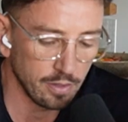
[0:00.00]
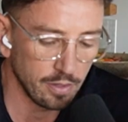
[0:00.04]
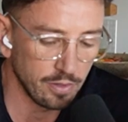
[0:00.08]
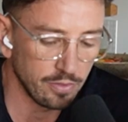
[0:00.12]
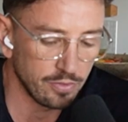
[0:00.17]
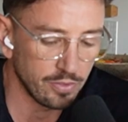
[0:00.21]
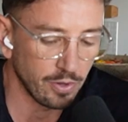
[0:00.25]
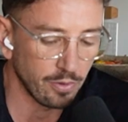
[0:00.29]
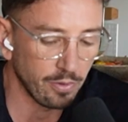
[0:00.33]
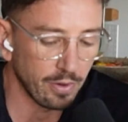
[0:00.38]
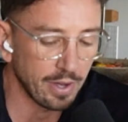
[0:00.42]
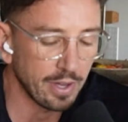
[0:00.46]

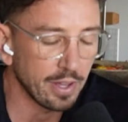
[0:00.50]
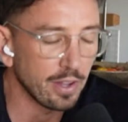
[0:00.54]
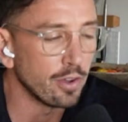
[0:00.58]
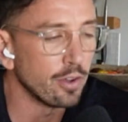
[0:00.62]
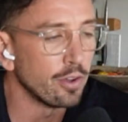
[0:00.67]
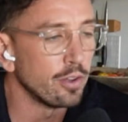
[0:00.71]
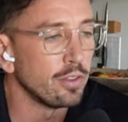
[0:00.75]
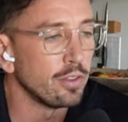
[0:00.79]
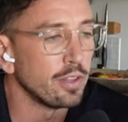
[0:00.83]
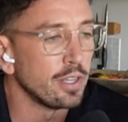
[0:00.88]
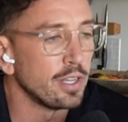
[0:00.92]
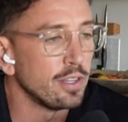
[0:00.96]
Is there any
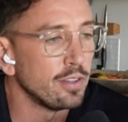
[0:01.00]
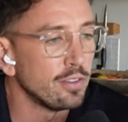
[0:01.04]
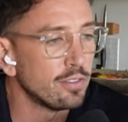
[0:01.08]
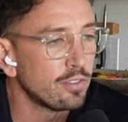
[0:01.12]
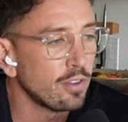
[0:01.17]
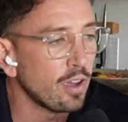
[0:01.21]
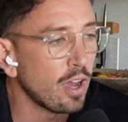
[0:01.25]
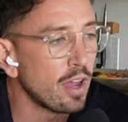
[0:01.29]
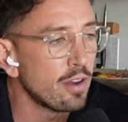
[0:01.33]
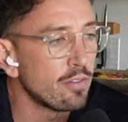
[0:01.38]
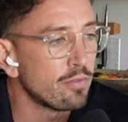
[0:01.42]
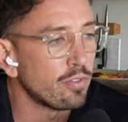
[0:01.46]
early
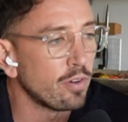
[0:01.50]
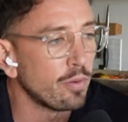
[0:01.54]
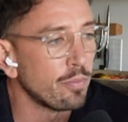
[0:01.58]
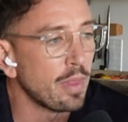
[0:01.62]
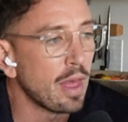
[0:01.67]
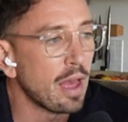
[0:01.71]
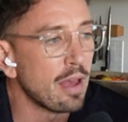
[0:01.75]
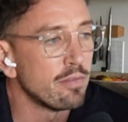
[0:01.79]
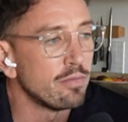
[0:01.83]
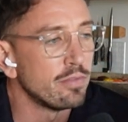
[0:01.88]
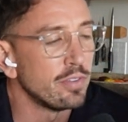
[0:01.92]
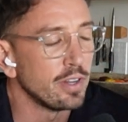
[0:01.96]
insight from
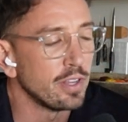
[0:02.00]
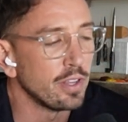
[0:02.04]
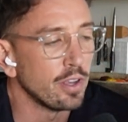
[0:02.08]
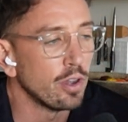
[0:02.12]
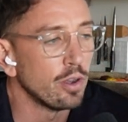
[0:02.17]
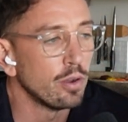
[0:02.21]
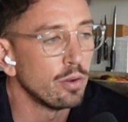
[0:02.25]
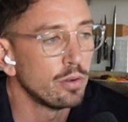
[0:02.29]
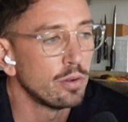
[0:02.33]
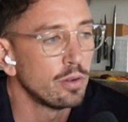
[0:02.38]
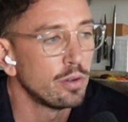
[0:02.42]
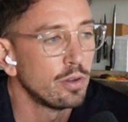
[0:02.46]
that
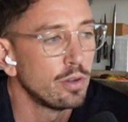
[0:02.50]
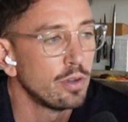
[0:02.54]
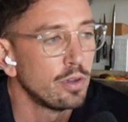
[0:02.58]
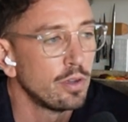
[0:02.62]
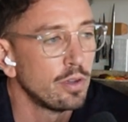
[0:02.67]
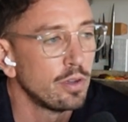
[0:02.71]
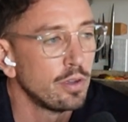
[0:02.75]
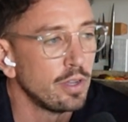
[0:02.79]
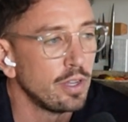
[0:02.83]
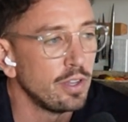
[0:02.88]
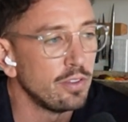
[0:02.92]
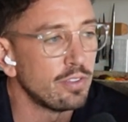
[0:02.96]
video?
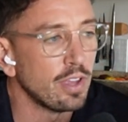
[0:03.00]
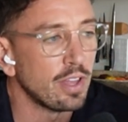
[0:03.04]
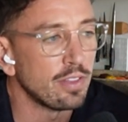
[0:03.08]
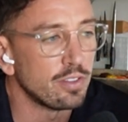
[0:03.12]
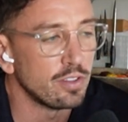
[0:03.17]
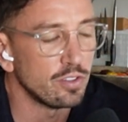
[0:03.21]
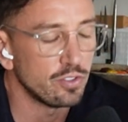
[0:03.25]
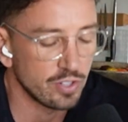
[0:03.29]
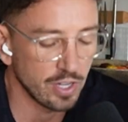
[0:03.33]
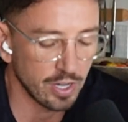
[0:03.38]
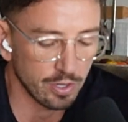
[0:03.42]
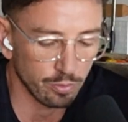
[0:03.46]
Is that
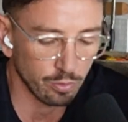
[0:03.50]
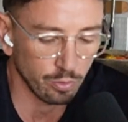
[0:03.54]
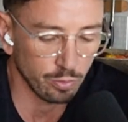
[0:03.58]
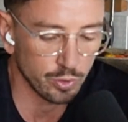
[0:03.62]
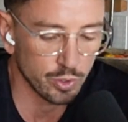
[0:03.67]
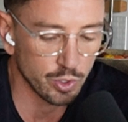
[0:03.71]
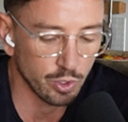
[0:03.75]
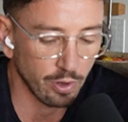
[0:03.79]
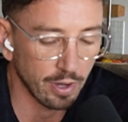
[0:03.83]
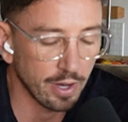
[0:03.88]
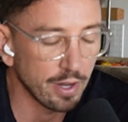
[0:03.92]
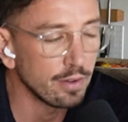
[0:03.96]
the general
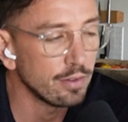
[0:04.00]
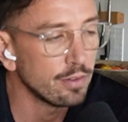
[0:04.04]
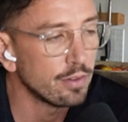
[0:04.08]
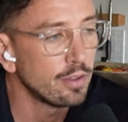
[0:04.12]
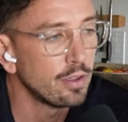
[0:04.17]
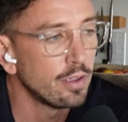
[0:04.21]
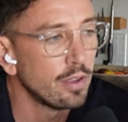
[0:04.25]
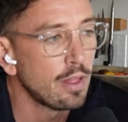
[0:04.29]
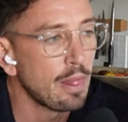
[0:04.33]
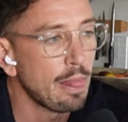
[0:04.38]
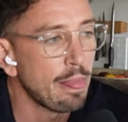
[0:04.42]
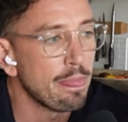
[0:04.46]
trend,
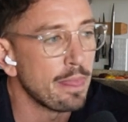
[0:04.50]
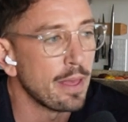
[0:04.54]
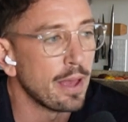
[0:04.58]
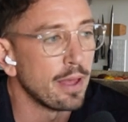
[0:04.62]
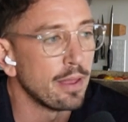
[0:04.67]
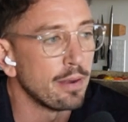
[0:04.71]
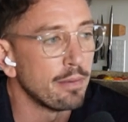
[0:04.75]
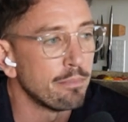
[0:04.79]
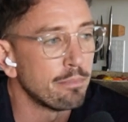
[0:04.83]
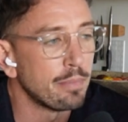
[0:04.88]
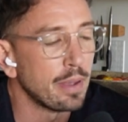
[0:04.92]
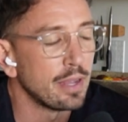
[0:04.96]

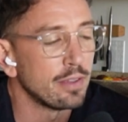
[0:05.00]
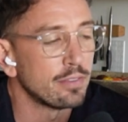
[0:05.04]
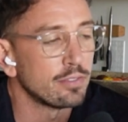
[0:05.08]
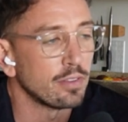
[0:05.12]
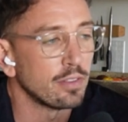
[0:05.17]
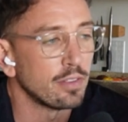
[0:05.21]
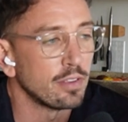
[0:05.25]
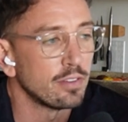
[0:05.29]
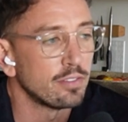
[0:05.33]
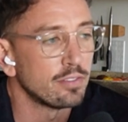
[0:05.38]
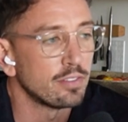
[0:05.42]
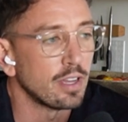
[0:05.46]
that based
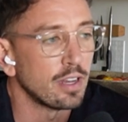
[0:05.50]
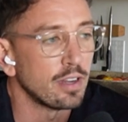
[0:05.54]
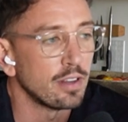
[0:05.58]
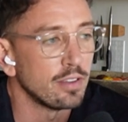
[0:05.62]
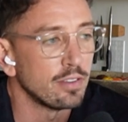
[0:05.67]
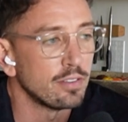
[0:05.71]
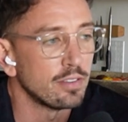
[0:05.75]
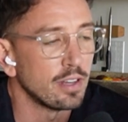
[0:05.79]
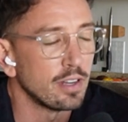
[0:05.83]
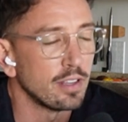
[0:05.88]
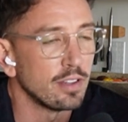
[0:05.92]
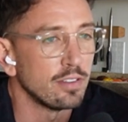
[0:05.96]
on the
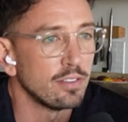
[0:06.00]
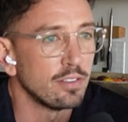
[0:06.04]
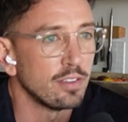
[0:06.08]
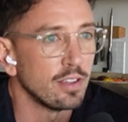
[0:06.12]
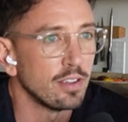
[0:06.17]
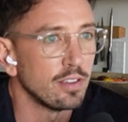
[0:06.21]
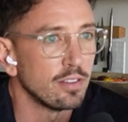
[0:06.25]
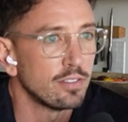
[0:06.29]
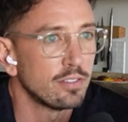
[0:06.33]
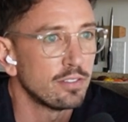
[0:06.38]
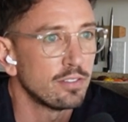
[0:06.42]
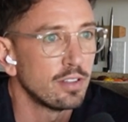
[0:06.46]
studies that
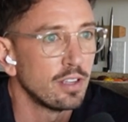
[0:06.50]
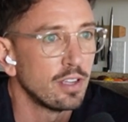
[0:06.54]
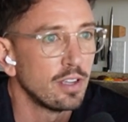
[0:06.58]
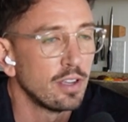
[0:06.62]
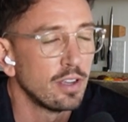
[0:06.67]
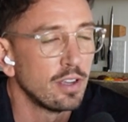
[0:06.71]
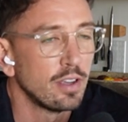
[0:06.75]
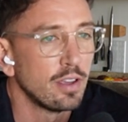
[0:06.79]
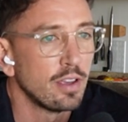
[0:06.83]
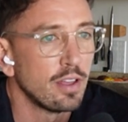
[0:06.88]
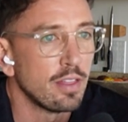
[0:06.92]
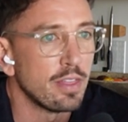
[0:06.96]
exist,
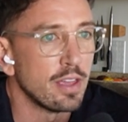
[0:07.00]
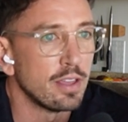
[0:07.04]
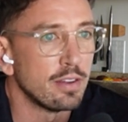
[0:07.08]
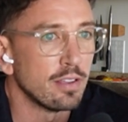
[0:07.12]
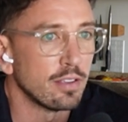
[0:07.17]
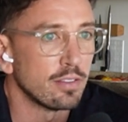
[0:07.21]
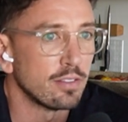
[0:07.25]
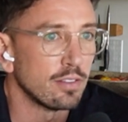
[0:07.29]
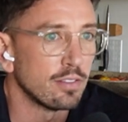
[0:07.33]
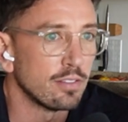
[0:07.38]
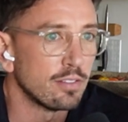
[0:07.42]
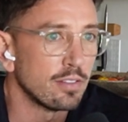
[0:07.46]
there
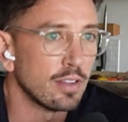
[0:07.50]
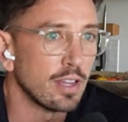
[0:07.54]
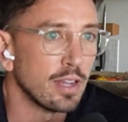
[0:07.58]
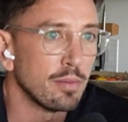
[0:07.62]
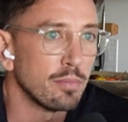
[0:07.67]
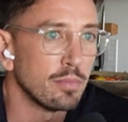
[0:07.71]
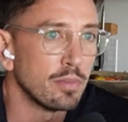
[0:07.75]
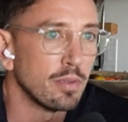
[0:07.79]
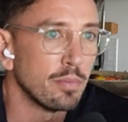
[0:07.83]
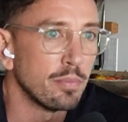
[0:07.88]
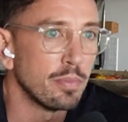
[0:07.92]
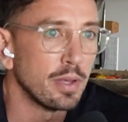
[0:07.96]
doesn't
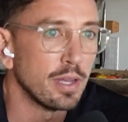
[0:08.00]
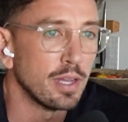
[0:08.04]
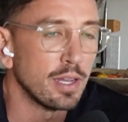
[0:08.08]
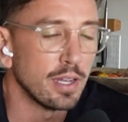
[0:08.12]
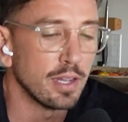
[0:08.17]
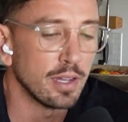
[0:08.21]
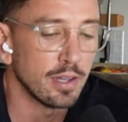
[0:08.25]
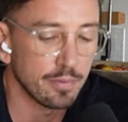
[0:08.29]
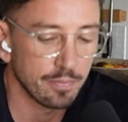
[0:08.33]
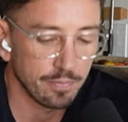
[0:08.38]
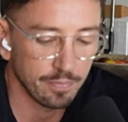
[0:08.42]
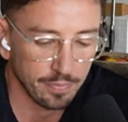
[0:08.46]
seem to
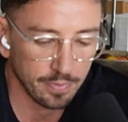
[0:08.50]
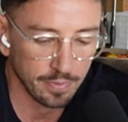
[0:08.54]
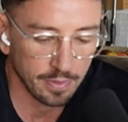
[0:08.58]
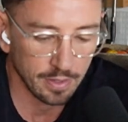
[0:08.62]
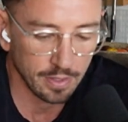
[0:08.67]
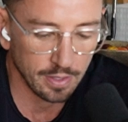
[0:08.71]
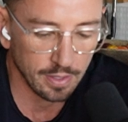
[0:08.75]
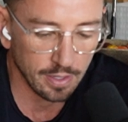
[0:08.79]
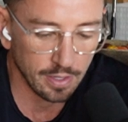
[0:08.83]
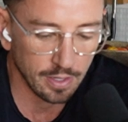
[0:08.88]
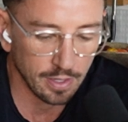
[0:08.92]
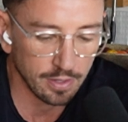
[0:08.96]
be
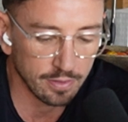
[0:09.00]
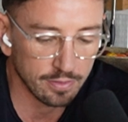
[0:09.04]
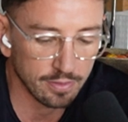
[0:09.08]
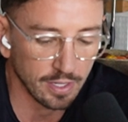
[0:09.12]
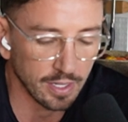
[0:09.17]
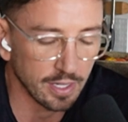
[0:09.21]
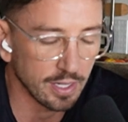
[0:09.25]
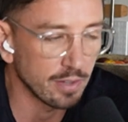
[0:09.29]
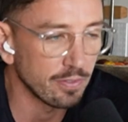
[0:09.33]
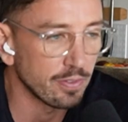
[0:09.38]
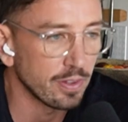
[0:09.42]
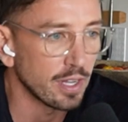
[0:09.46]
a
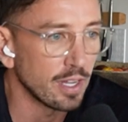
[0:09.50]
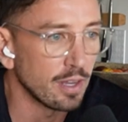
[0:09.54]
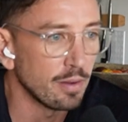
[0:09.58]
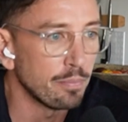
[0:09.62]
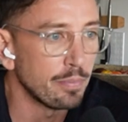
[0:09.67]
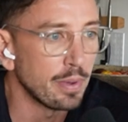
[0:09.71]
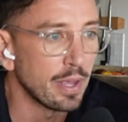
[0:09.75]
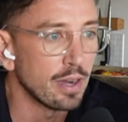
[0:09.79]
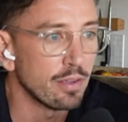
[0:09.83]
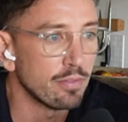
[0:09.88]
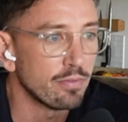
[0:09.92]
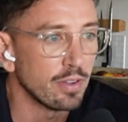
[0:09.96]

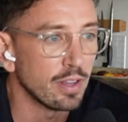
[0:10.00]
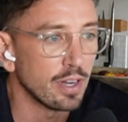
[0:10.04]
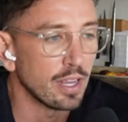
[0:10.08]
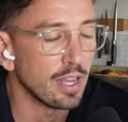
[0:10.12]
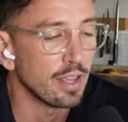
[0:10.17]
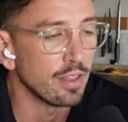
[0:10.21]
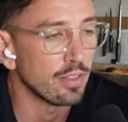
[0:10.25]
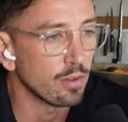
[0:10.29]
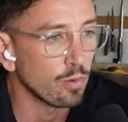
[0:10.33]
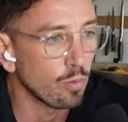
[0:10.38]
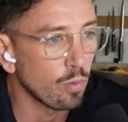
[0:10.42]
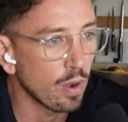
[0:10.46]
significant benefit
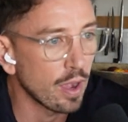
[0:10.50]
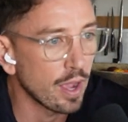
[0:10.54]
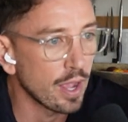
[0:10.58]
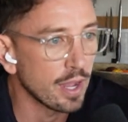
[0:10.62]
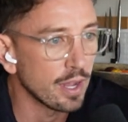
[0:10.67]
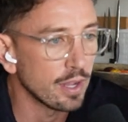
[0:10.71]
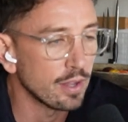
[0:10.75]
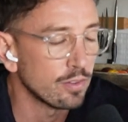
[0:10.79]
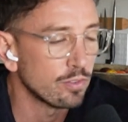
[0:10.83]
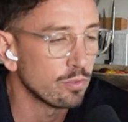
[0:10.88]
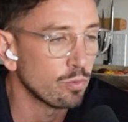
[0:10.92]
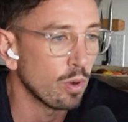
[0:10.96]
either
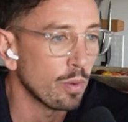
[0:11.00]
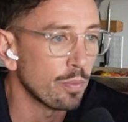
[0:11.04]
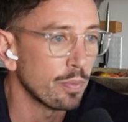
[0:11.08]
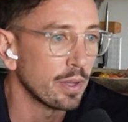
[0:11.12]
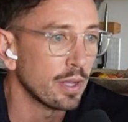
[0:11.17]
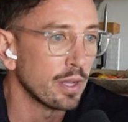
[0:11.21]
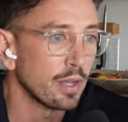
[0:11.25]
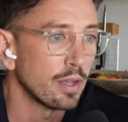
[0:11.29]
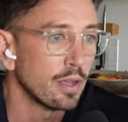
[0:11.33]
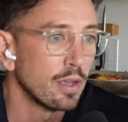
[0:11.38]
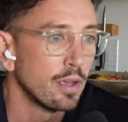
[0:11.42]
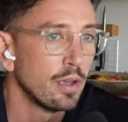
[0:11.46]
way,
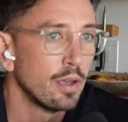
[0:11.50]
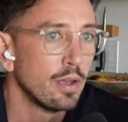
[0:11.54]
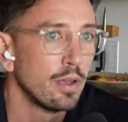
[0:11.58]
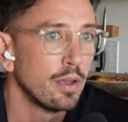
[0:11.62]
swapping